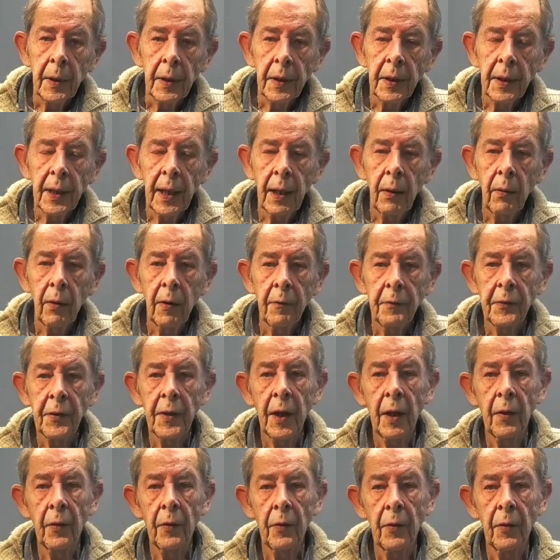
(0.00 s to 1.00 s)
now I've
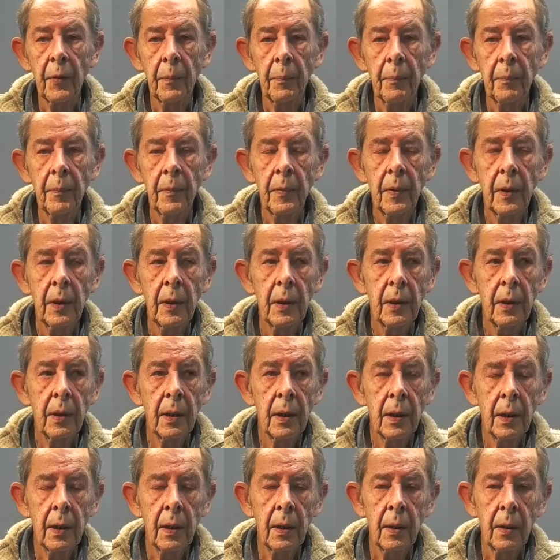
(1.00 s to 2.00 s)
done
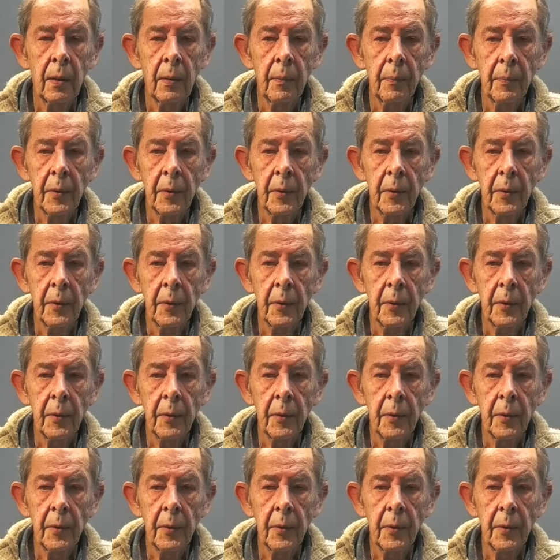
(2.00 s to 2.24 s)
them,